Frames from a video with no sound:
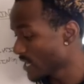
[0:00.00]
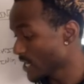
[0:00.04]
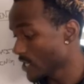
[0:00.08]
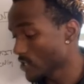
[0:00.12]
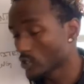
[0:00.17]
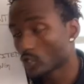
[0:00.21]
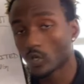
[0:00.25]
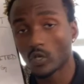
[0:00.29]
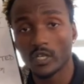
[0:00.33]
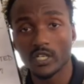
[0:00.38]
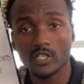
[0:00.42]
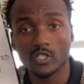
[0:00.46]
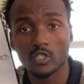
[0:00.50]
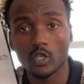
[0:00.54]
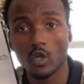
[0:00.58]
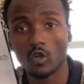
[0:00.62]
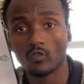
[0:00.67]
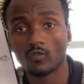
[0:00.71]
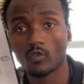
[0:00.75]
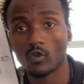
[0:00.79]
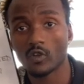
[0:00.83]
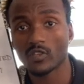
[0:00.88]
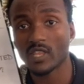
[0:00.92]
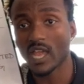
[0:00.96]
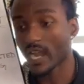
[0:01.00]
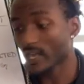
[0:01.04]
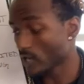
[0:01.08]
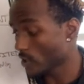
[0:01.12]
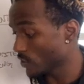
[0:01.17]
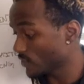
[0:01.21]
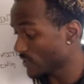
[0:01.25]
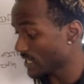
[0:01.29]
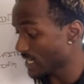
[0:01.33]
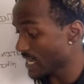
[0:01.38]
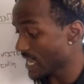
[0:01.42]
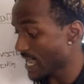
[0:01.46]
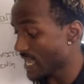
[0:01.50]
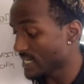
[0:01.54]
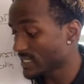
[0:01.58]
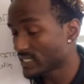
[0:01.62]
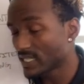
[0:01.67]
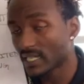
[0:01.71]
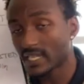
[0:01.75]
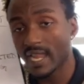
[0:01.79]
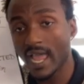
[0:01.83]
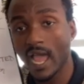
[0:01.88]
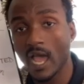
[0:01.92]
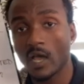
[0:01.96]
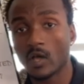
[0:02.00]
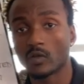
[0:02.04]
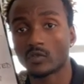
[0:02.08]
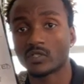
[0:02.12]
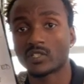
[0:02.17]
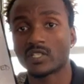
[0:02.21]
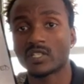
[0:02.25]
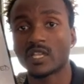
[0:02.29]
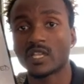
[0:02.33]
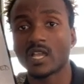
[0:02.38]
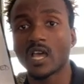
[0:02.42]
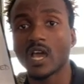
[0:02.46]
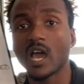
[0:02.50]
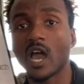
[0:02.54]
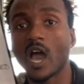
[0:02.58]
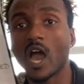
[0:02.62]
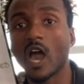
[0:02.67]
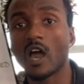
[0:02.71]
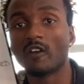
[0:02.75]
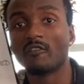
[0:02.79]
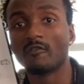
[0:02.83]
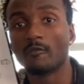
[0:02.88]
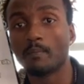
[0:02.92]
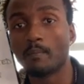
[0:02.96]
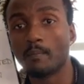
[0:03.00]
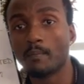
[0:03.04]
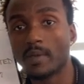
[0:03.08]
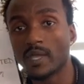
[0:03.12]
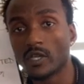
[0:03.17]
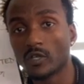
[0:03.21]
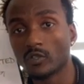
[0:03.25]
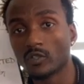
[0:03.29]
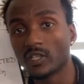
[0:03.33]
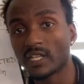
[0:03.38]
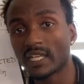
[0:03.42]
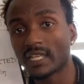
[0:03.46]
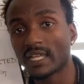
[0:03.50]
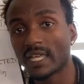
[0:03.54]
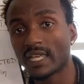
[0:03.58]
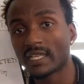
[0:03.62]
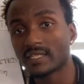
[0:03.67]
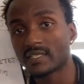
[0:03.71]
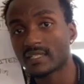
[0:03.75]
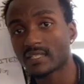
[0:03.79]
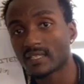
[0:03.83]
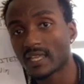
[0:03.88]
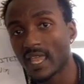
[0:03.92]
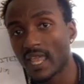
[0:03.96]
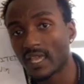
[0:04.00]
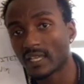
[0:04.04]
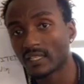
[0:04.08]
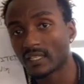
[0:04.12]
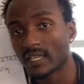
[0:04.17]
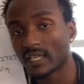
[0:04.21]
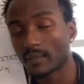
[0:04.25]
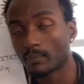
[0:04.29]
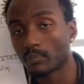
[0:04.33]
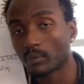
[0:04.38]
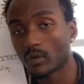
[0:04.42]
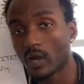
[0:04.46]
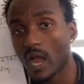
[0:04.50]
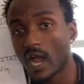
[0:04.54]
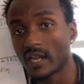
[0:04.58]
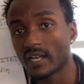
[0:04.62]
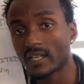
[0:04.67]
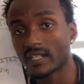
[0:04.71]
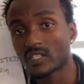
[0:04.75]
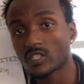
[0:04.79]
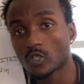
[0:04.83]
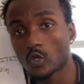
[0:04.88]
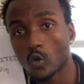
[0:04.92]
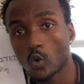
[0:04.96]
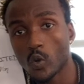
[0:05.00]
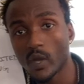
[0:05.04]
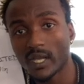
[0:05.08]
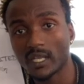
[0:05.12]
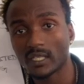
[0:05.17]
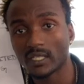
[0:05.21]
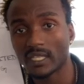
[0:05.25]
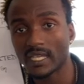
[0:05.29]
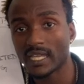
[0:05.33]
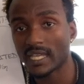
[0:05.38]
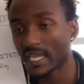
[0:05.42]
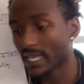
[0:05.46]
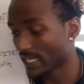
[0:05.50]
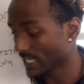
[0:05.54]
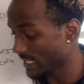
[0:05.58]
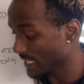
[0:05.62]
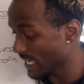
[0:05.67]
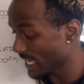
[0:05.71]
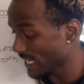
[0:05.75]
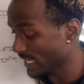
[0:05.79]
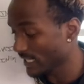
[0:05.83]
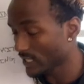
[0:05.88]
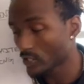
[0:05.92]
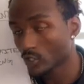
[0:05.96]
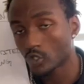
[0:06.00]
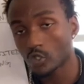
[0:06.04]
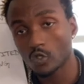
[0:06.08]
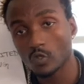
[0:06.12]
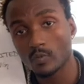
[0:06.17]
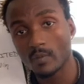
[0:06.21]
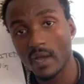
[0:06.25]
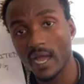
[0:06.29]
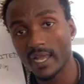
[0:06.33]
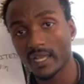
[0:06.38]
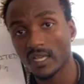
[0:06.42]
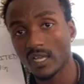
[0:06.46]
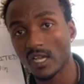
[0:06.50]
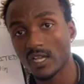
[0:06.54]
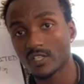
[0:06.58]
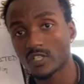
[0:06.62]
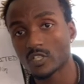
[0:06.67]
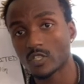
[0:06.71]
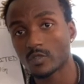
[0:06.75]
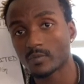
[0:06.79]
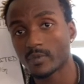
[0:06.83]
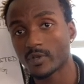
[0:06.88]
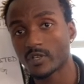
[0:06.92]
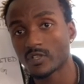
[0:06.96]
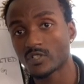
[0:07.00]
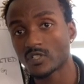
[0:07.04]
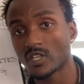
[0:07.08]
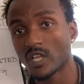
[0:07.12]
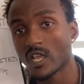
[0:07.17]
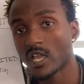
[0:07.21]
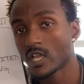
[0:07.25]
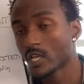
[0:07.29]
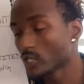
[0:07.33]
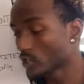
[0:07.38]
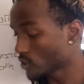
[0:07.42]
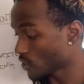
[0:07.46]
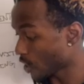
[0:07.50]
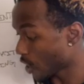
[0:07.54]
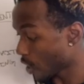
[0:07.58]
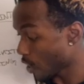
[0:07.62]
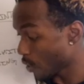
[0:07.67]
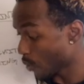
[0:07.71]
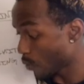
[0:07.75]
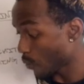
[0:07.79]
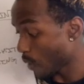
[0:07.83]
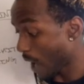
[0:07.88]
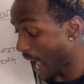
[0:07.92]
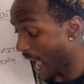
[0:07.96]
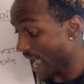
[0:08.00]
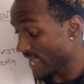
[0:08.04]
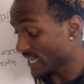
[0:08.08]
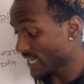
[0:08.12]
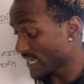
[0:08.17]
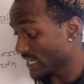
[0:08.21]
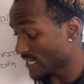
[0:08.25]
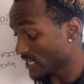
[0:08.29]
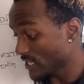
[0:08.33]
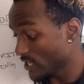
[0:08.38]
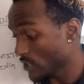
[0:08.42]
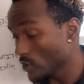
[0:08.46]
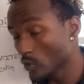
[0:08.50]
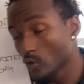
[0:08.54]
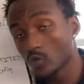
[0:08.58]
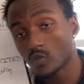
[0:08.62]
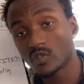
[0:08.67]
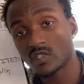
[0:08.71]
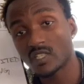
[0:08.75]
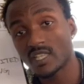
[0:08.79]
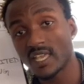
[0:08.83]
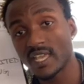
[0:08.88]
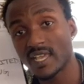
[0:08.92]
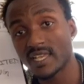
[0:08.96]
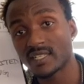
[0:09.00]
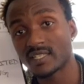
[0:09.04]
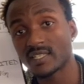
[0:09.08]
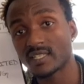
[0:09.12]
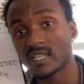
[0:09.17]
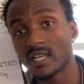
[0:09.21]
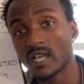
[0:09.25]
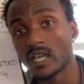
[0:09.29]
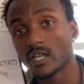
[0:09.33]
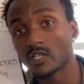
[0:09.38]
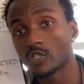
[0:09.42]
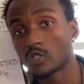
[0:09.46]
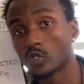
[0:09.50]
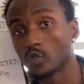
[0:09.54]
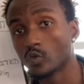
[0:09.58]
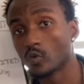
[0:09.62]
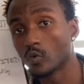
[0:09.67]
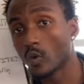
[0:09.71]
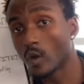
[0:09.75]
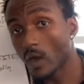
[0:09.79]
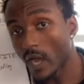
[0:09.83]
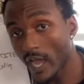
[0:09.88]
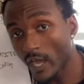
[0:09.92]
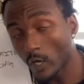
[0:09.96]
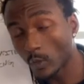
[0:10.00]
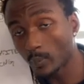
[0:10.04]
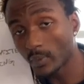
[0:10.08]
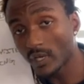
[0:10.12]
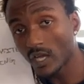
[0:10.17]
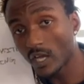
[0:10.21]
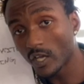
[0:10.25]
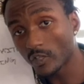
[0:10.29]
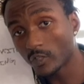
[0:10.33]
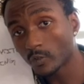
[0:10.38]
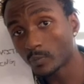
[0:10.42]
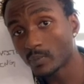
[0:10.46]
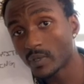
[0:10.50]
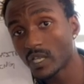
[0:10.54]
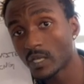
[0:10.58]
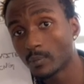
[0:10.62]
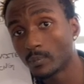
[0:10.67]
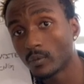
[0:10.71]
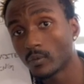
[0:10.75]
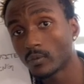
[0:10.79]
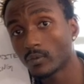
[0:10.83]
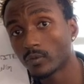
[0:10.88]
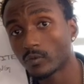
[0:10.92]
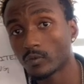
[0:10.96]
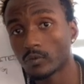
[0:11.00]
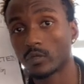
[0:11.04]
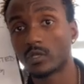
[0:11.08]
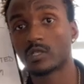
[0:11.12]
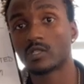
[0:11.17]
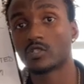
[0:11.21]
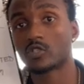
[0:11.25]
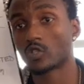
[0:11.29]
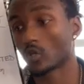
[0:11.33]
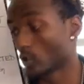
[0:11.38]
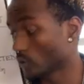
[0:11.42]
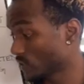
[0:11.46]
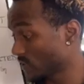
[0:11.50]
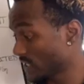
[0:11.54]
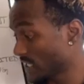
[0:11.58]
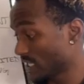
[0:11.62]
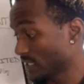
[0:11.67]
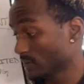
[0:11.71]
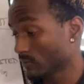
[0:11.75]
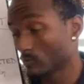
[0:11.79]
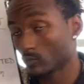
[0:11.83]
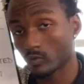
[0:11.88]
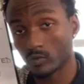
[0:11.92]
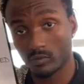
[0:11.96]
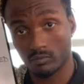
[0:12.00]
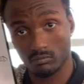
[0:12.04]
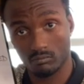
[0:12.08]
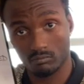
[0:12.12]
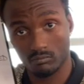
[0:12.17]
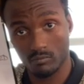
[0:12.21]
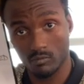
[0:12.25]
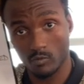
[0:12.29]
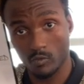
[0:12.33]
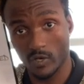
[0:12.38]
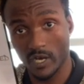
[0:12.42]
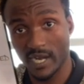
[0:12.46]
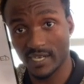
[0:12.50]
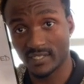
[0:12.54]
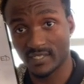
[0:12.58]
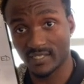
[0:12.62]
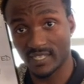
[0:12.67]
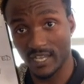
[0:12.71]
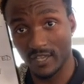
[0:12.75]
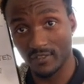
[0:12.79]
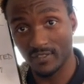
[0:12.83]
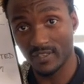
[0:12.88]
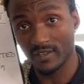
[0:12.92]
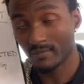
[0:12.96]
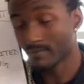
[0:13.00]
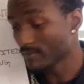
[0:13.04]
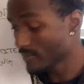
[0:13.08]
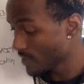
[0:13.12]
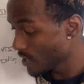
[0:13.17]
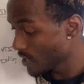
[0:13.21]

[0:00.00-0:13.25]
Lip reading: so on and so forth, I know the ins and outs of building and scaling products quickly and getting to my customers. So I can use this to help other people through consulting, where I sell them,